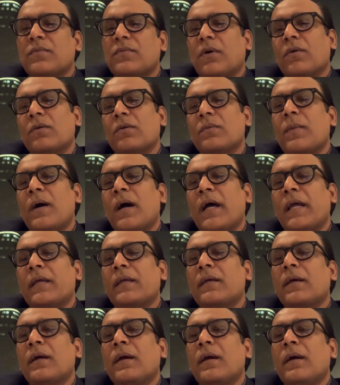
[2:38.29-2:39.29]
followed by
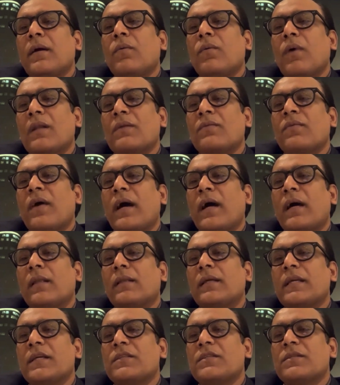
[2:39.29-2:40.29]
1 vial
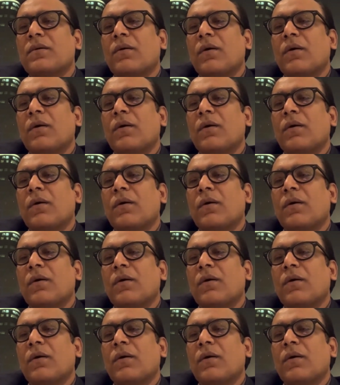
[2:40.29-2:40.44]
each